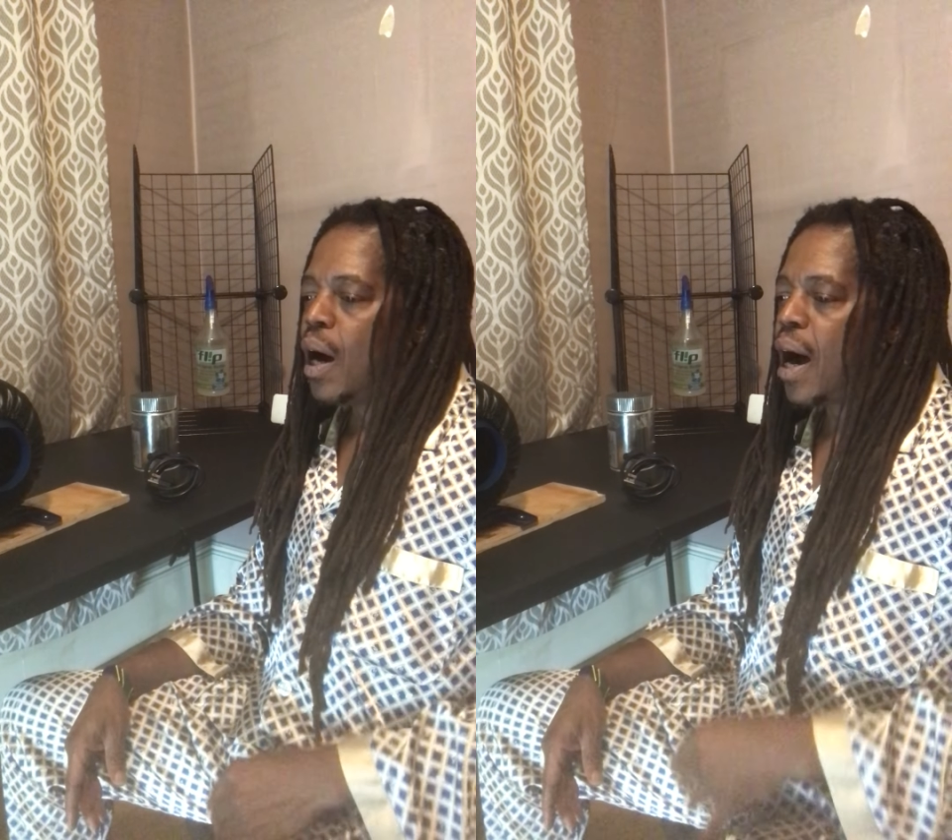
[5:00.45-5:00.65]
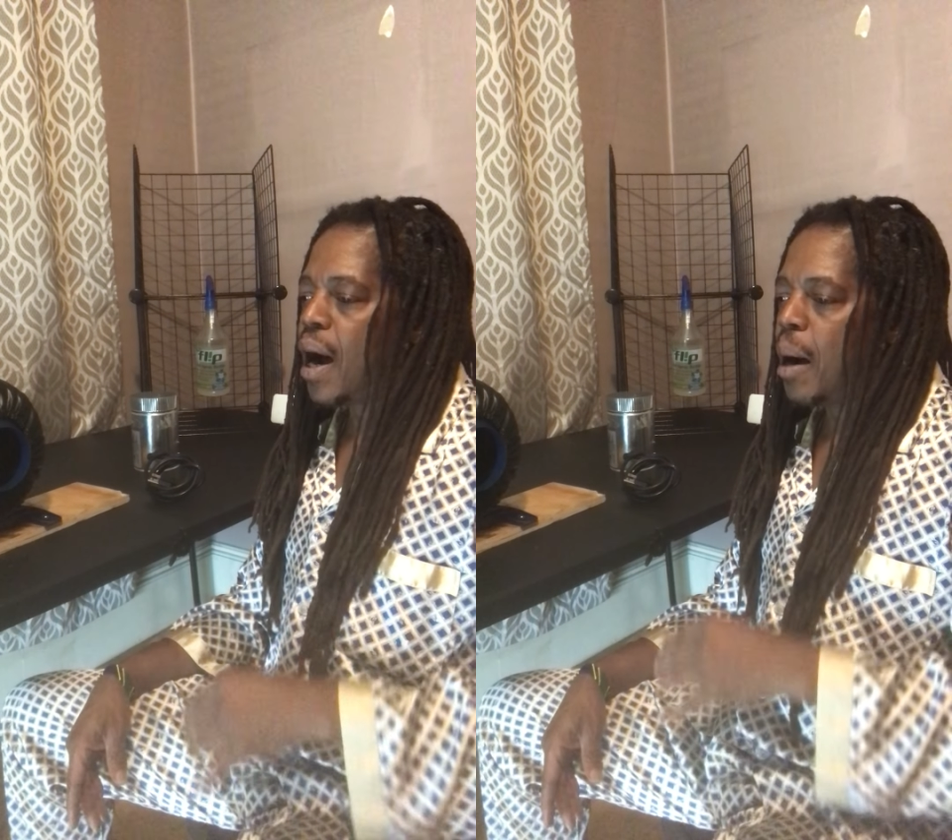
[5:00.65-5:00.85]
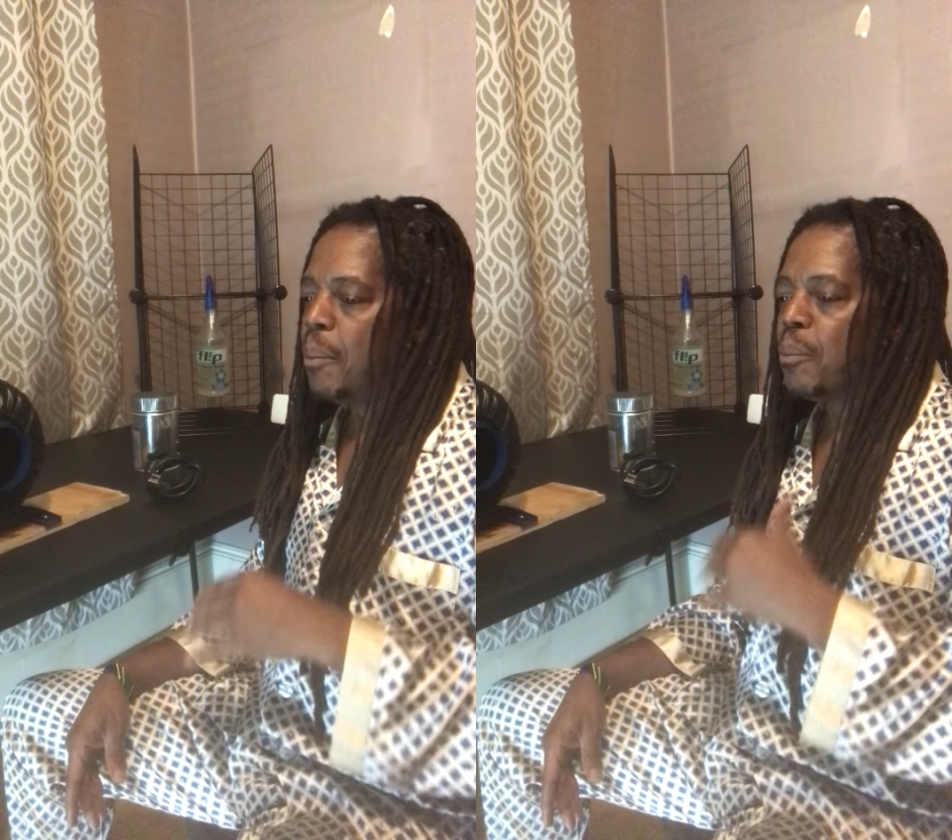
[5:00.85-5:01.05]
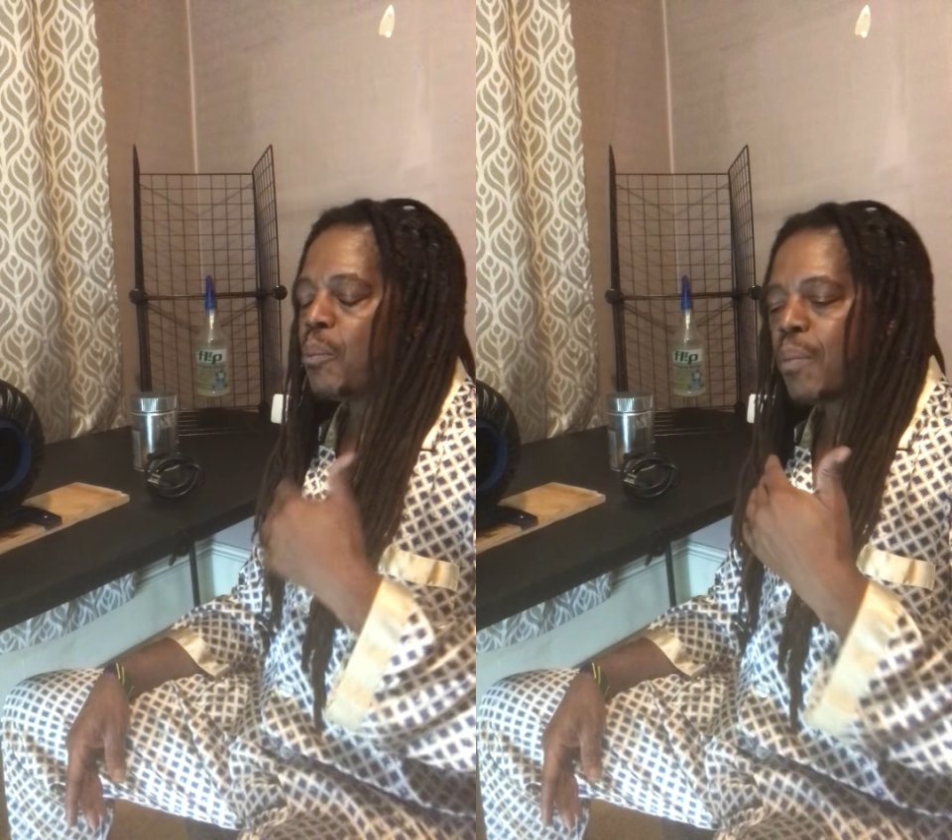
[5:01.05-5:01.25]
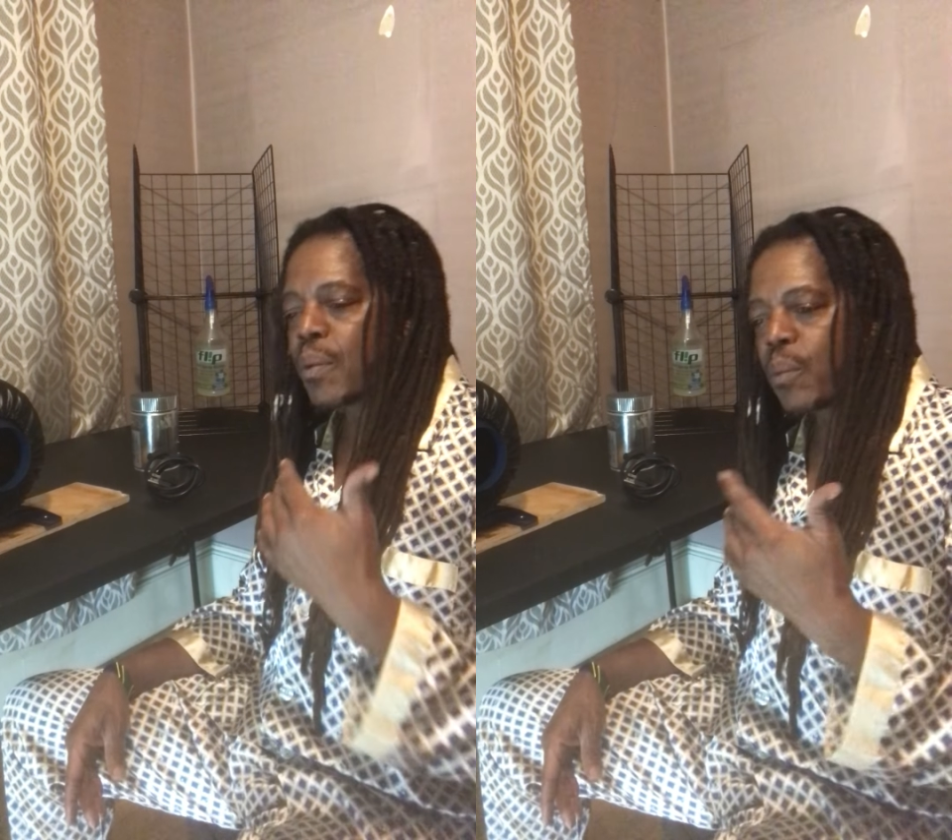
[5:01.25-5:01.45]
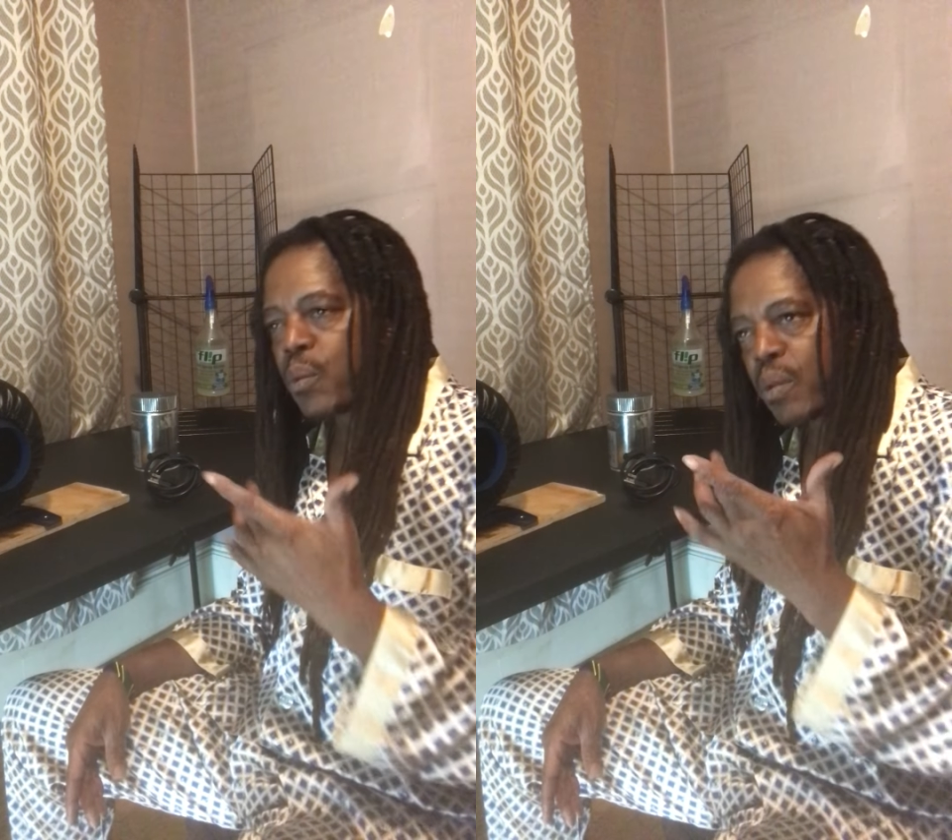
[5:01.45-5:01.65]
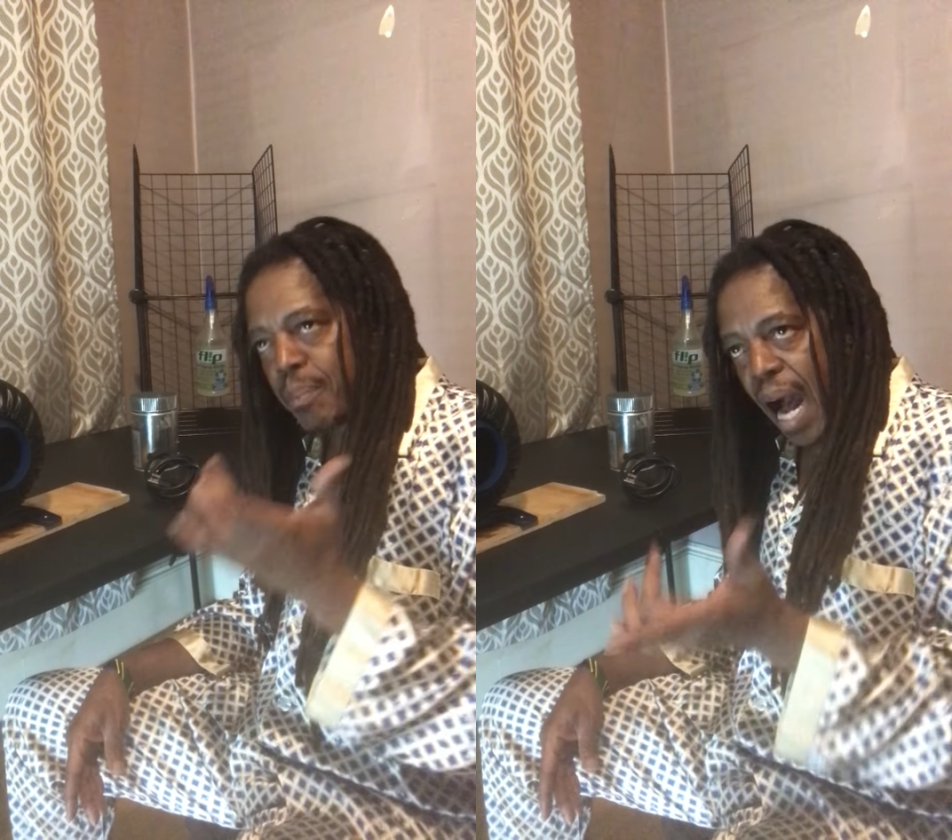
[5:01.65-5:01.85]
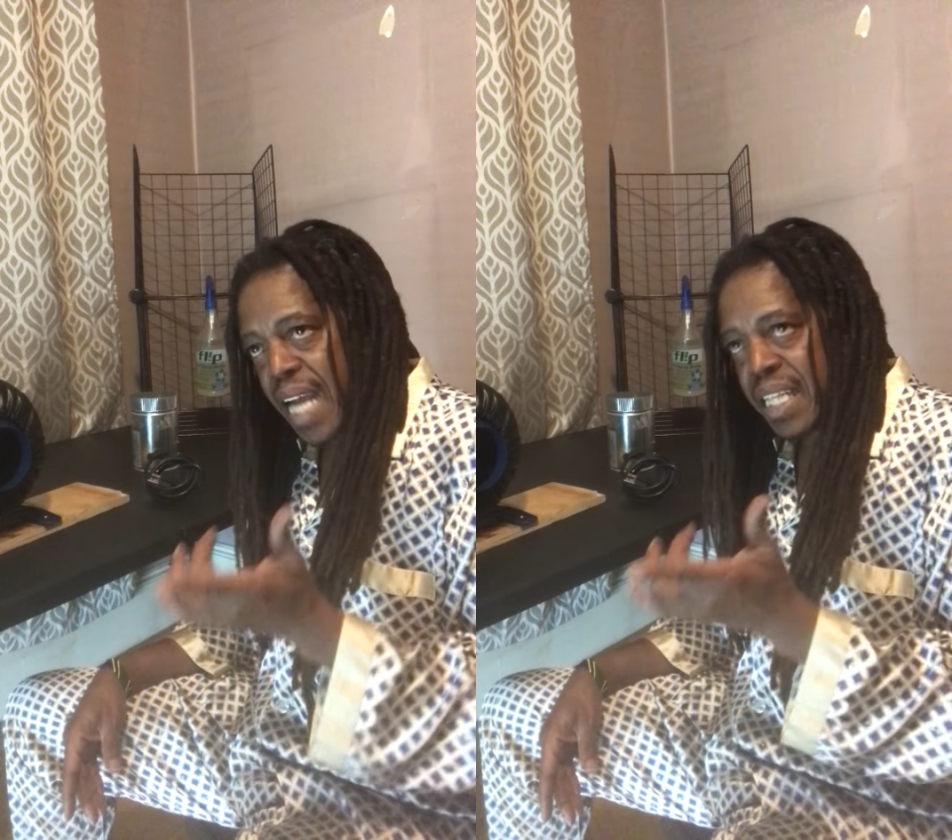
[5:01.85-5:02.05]

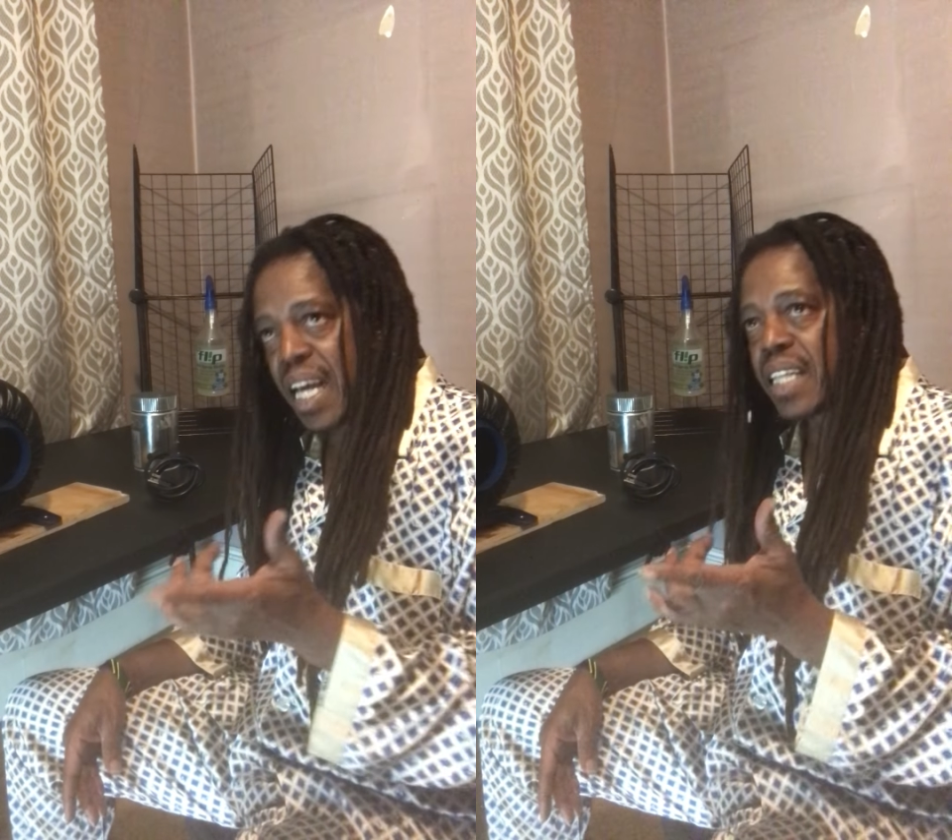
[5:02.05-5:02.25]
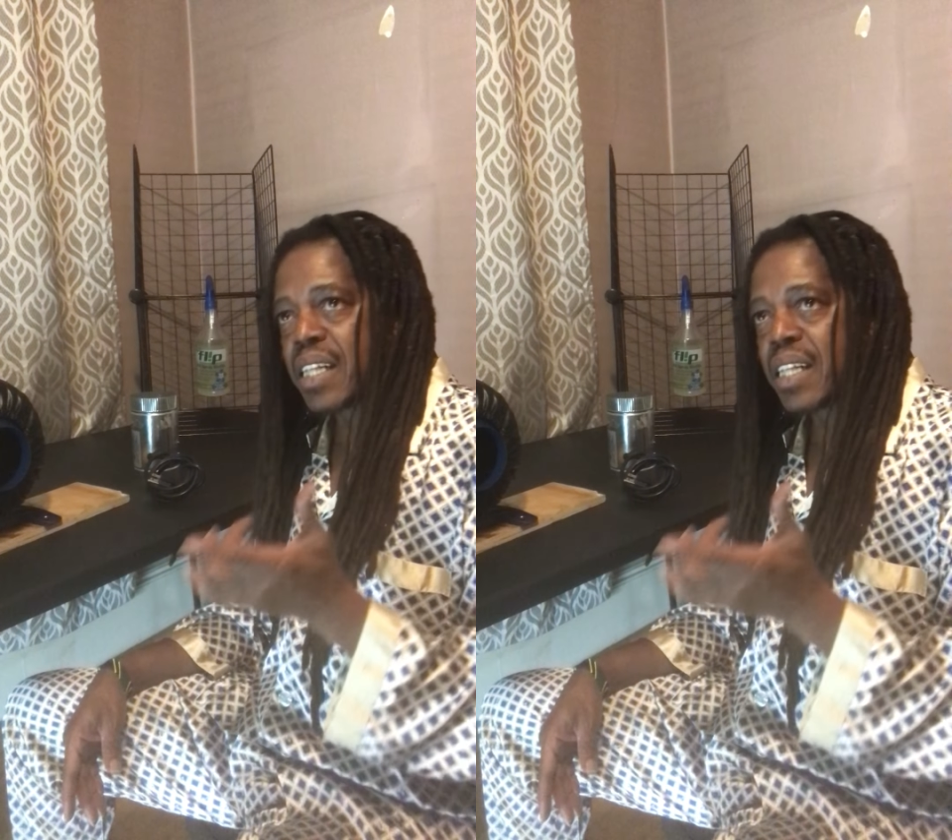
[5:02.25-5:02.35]
My tent